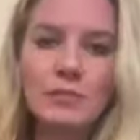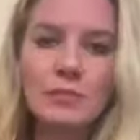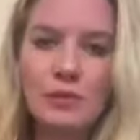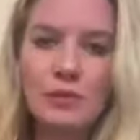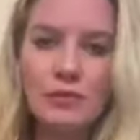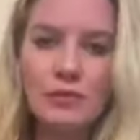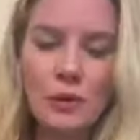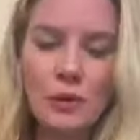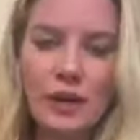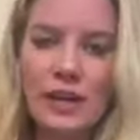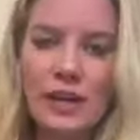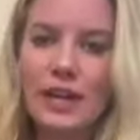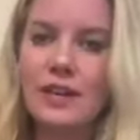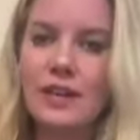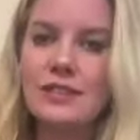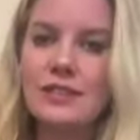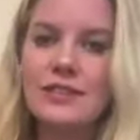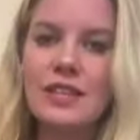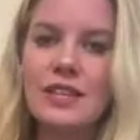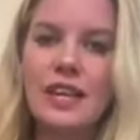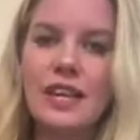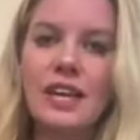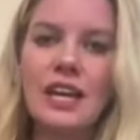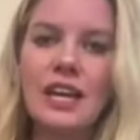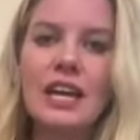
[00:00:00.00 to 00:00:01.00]
to be 4
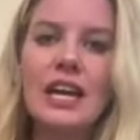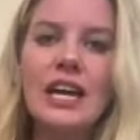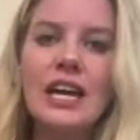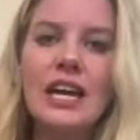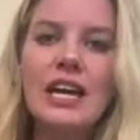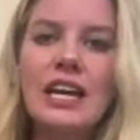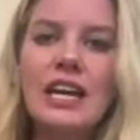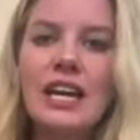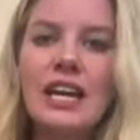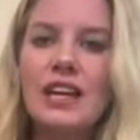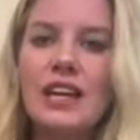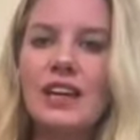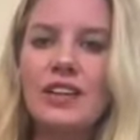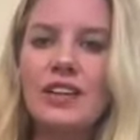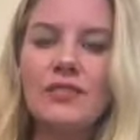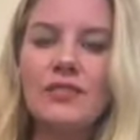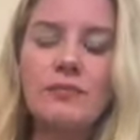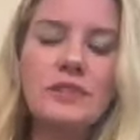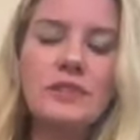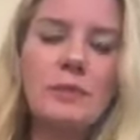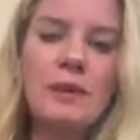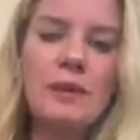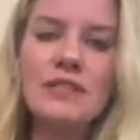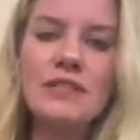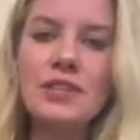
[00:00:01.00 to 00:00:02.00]
counts. Like it
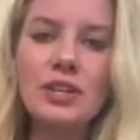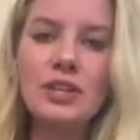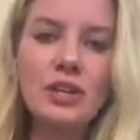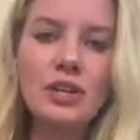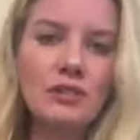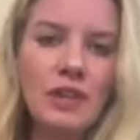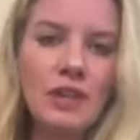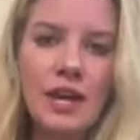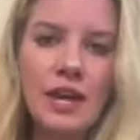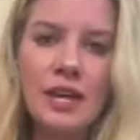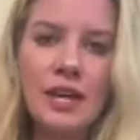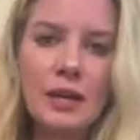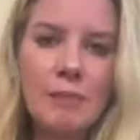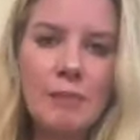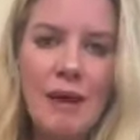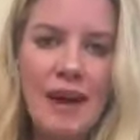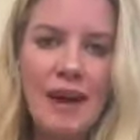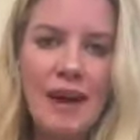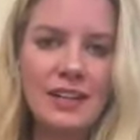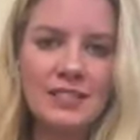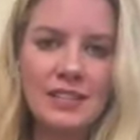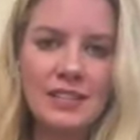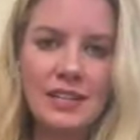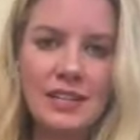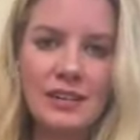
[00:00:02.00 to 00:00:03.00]
depends on your lung
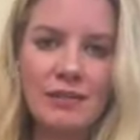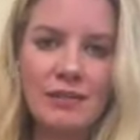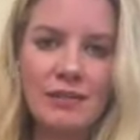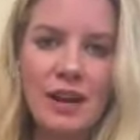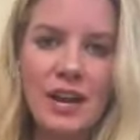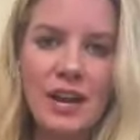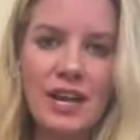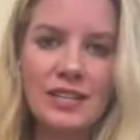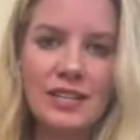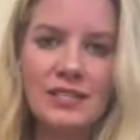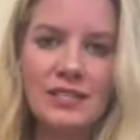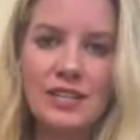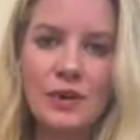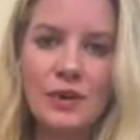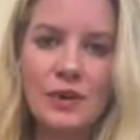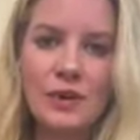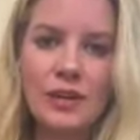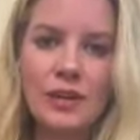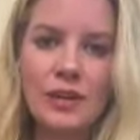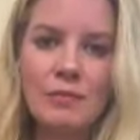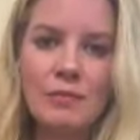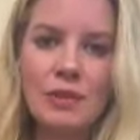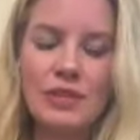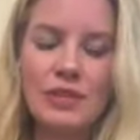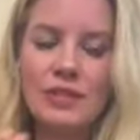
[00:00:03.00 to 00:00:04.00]
capacity, right? So
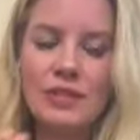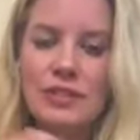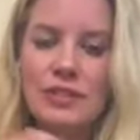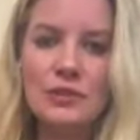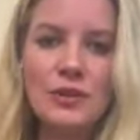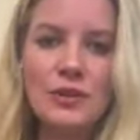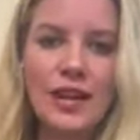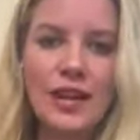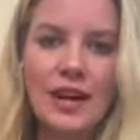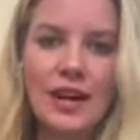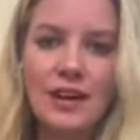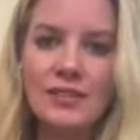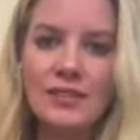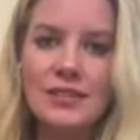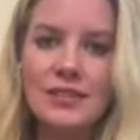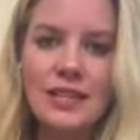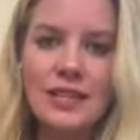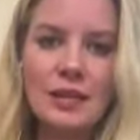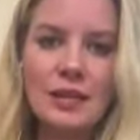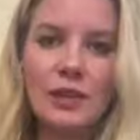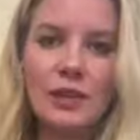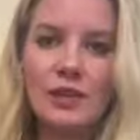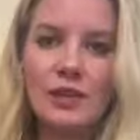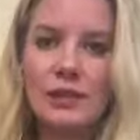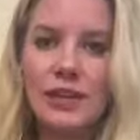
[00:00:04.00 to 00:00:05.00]
it can be 2 counts,
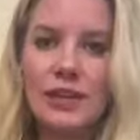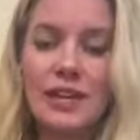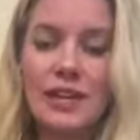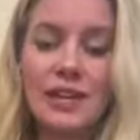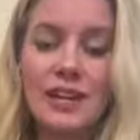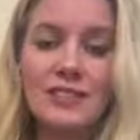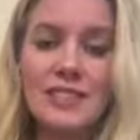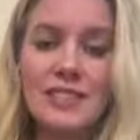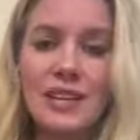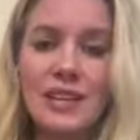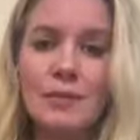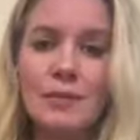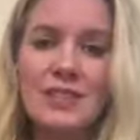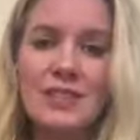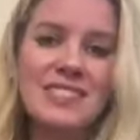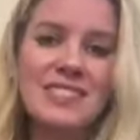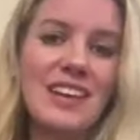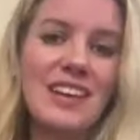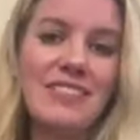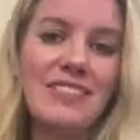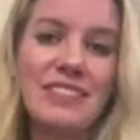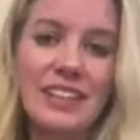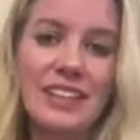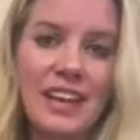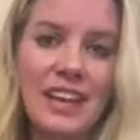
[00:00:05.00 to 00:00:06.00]
it can be 3 counts, it can be
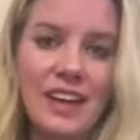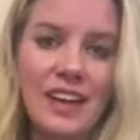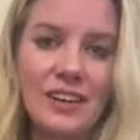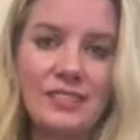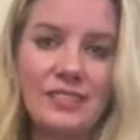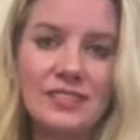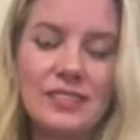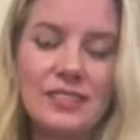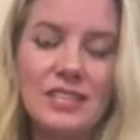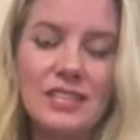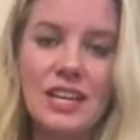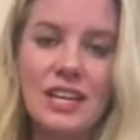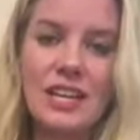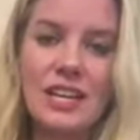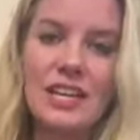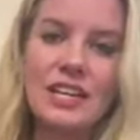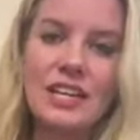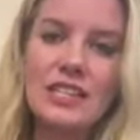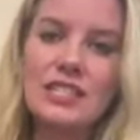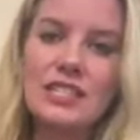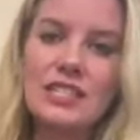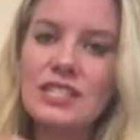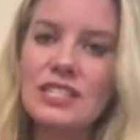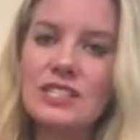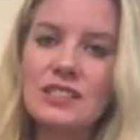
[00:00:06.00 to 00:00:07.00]
7 counts.
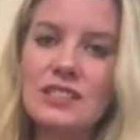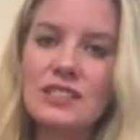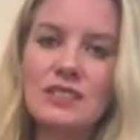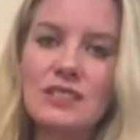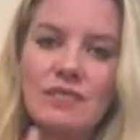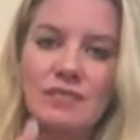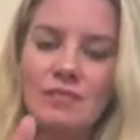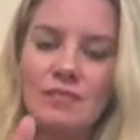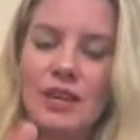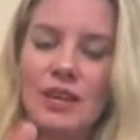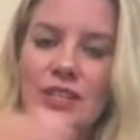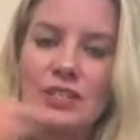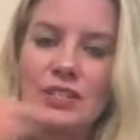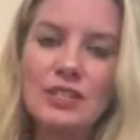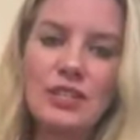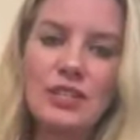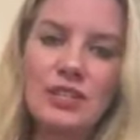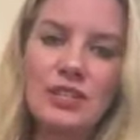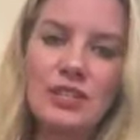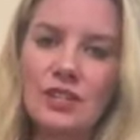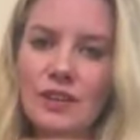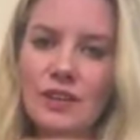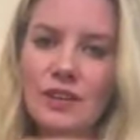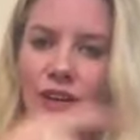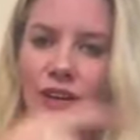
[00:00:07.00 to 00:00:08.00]
Just make
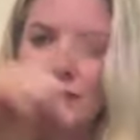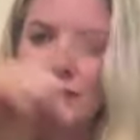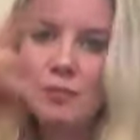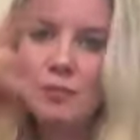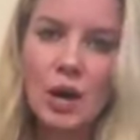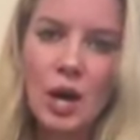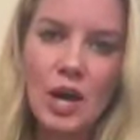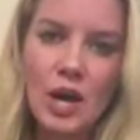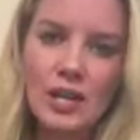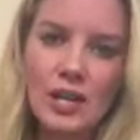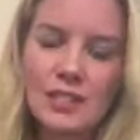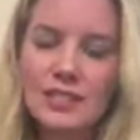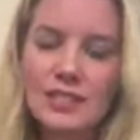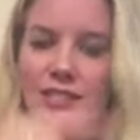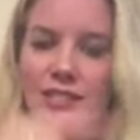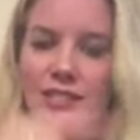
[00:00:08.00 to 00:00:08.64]
sure you have the box.